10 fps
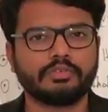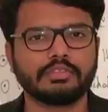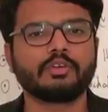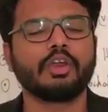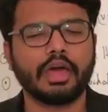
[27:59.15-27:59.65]
the
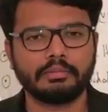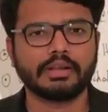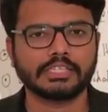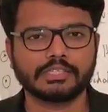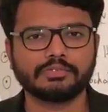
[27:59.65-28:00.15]

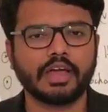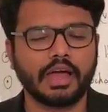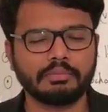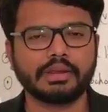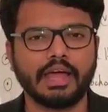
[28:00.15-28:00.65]
collaboration we have
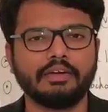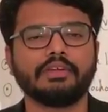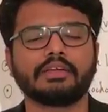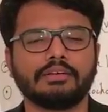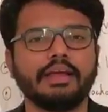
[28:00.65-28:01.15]
been
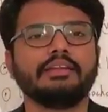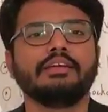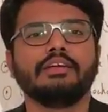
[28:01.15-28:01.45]
having, right?